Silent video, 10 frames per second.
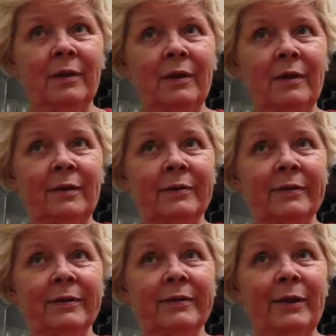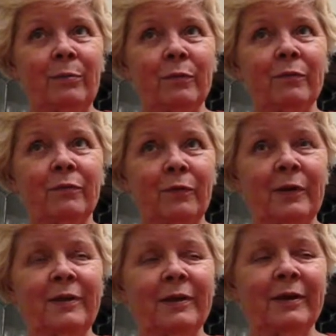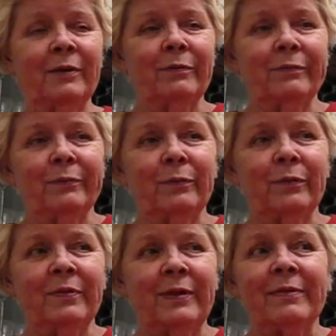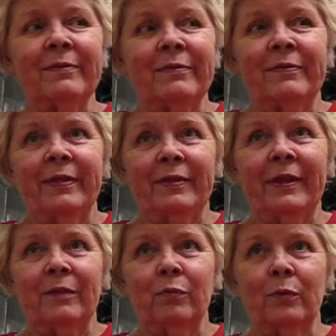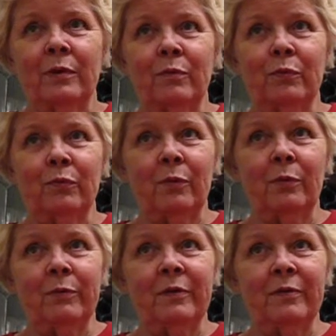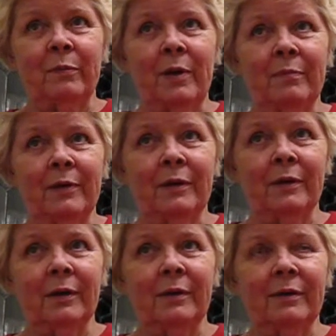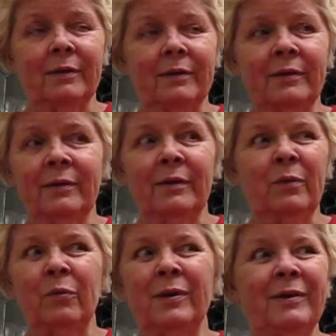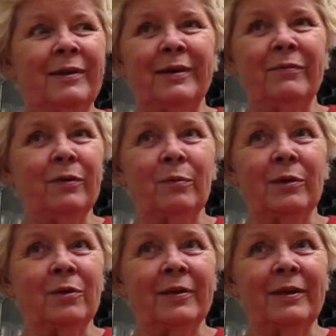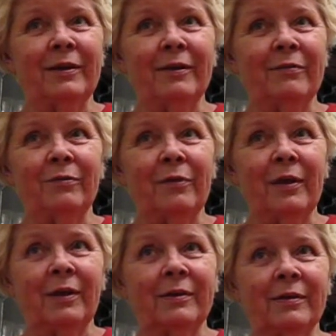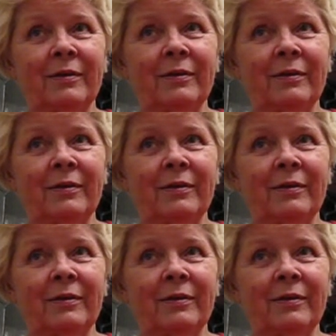And he was afraid that I sensed that that's what was wrong with his mom that night. We didn't date very much later after that.